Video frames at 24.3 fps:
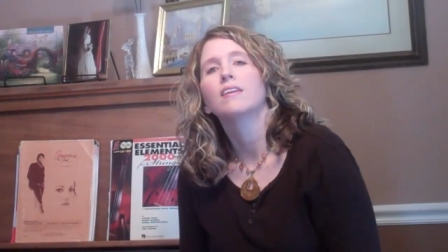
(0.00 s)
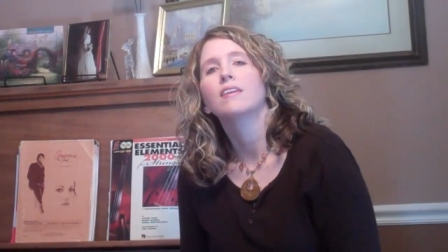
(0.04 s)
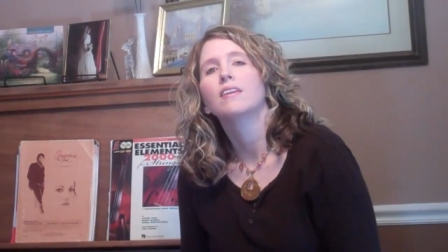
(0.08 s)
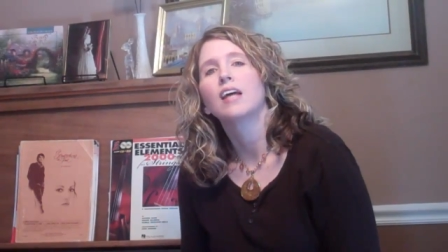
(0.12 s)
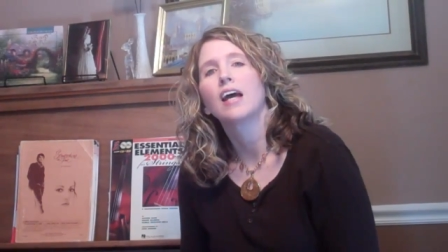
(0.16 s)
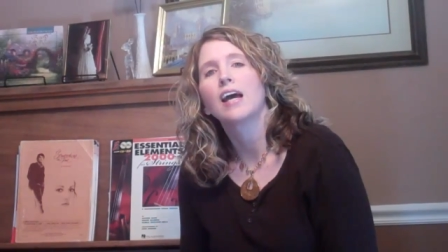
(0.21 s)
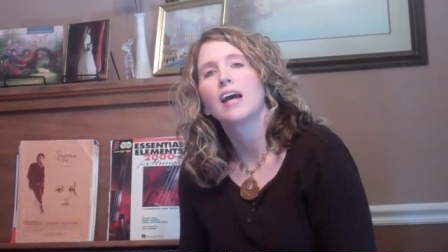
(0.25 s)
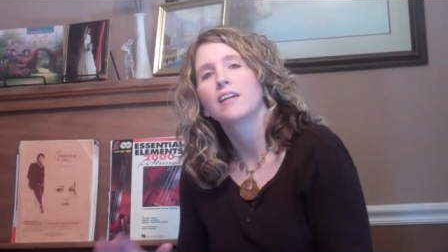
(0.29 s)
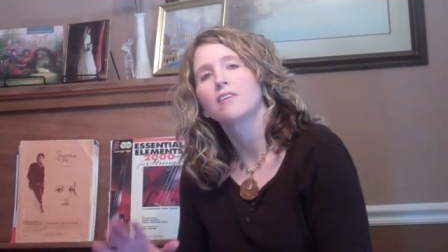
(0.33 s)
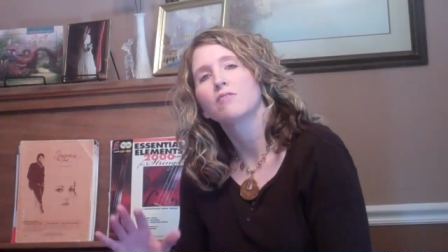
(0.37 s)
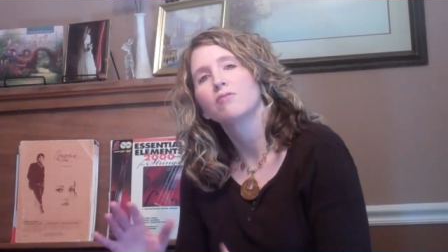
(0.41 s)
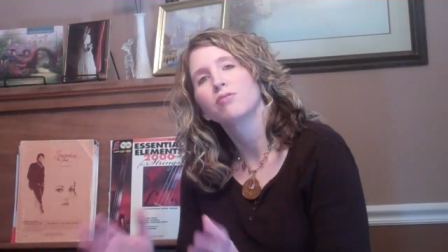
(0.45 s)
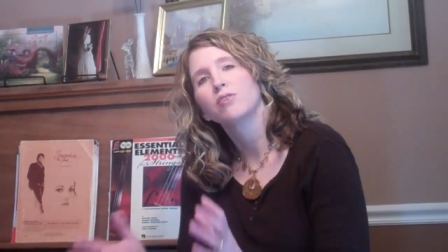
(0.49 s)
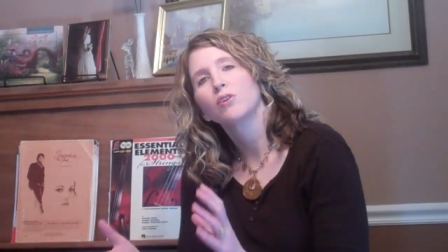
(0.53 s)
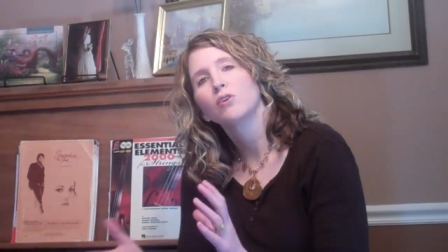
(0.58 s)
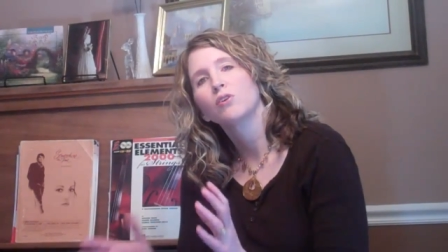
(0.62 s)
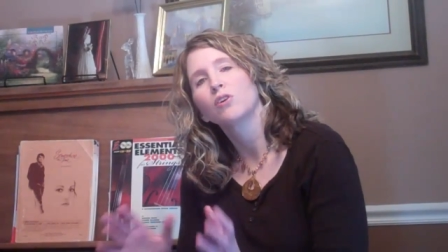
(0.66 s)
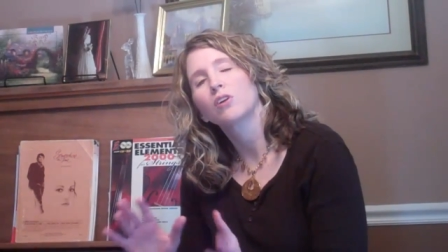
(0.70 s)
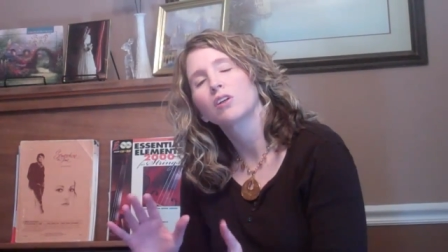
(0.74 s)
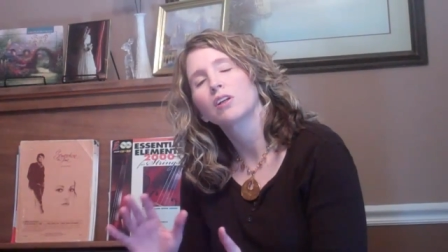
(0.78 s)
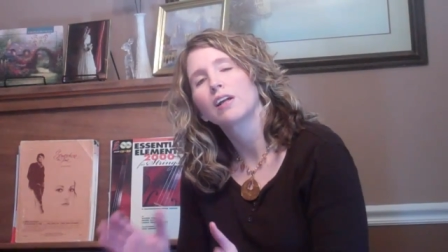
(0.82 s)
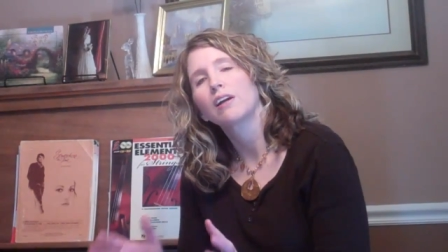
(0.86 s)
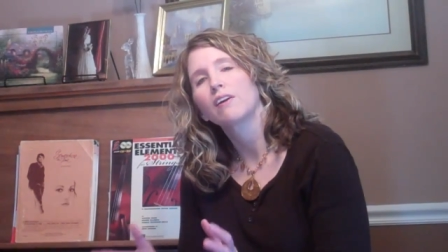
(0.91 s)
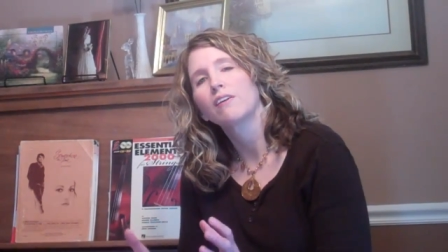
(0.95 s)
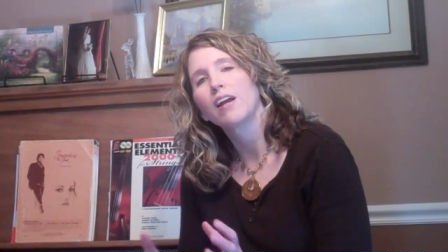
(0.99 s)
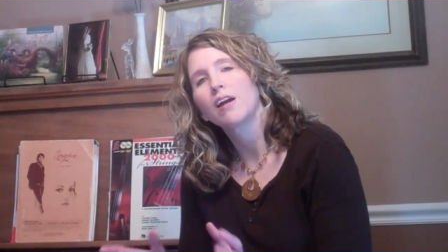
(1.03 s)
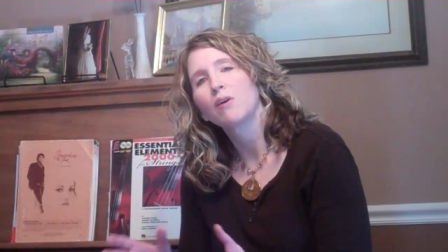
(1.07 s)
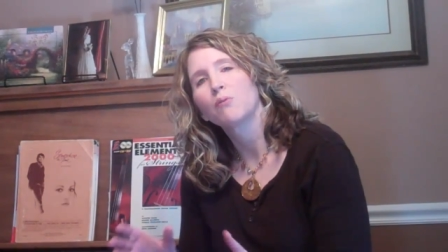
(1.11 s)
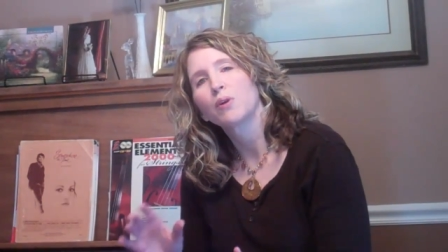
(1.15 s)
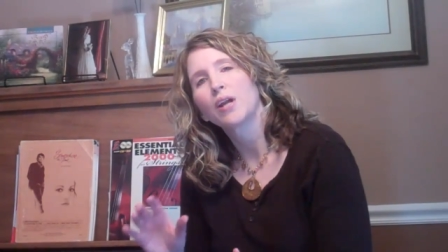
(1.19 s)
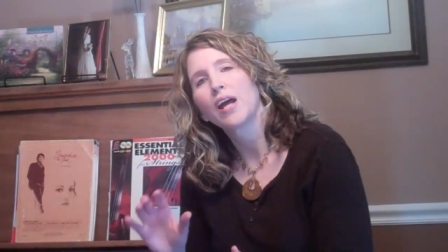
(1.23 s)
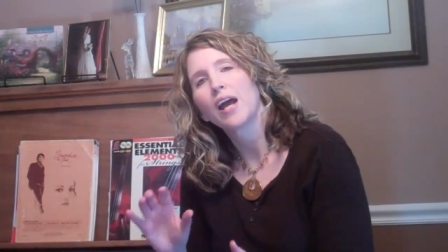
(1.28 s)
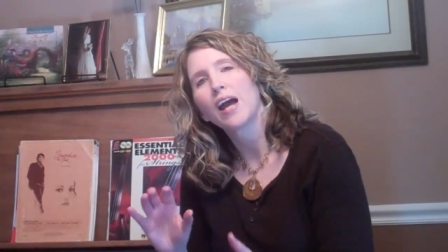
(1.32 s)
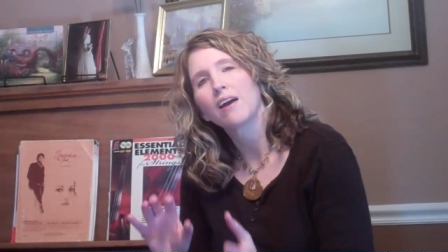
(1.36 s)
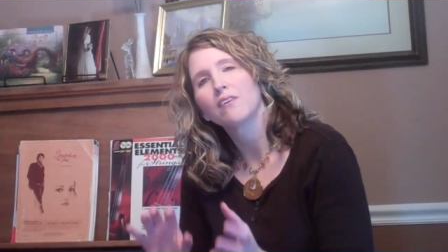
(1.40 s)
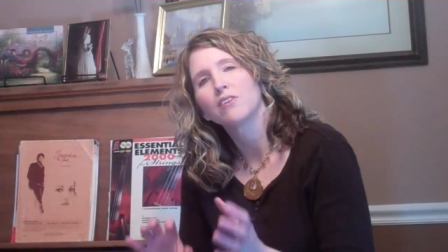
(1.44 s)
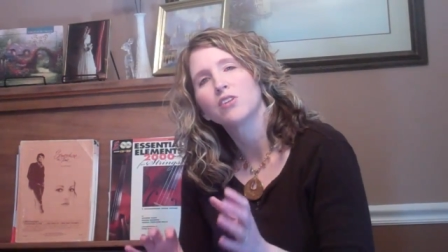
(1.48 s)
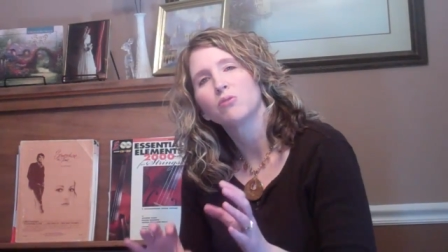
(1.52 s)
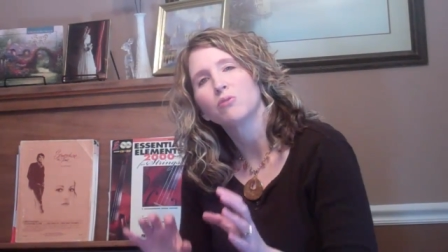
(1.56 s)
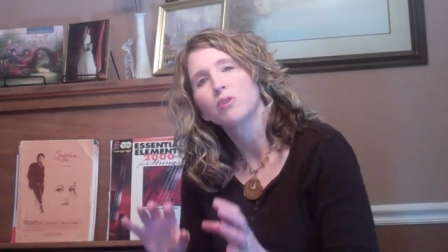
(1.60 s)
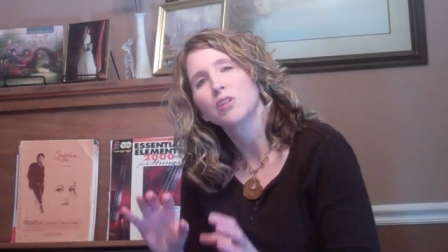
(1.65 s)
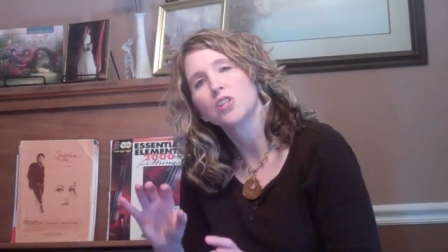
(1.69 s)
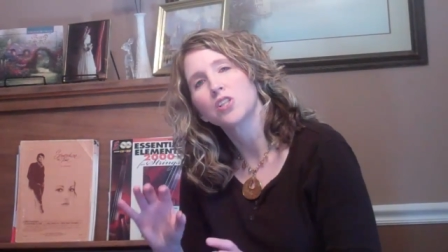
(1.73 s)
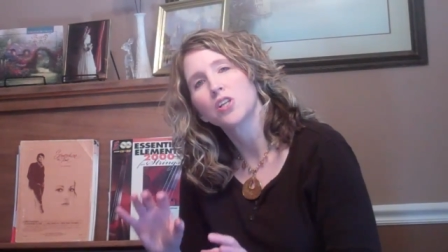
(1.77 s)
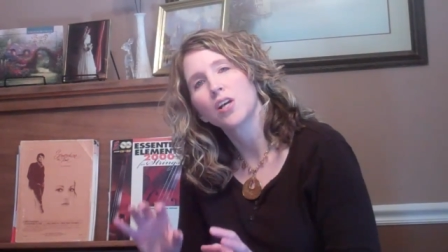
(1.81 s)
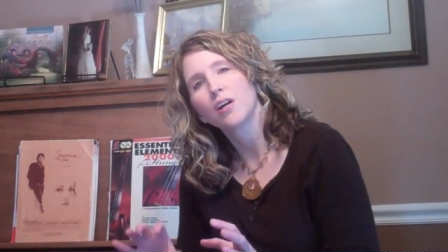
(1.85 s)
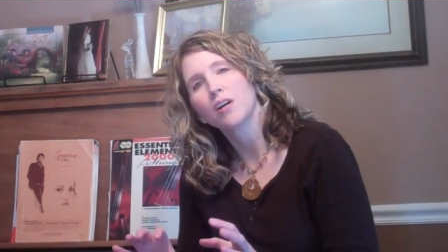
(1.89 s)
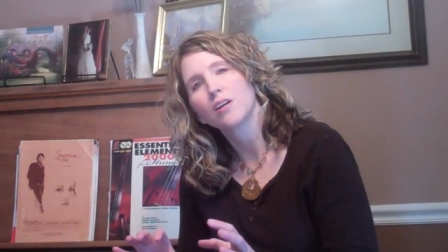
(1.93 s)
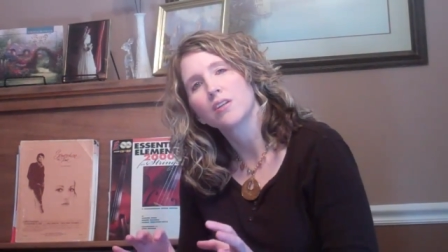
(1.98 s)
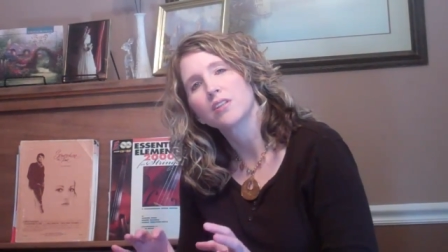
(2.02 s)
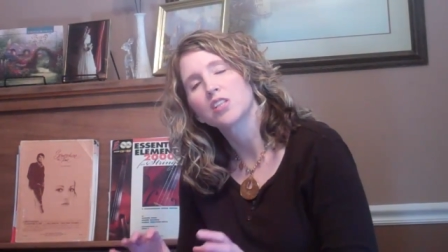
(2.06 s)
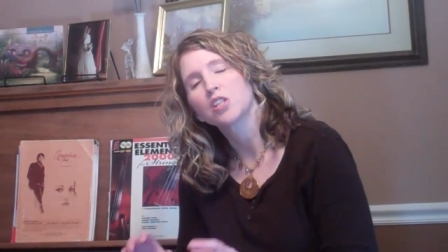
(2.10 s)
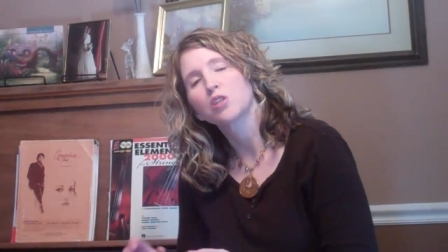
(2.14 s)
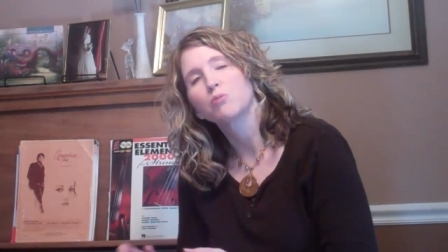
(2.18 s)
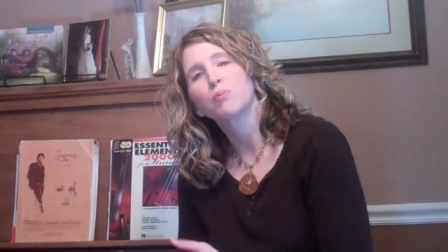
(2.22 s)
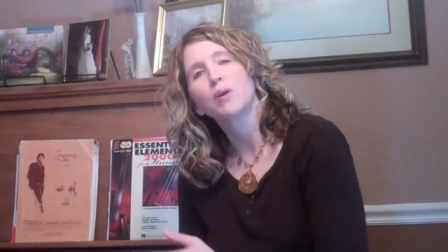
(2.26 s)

that flute or clarinet would have to adjust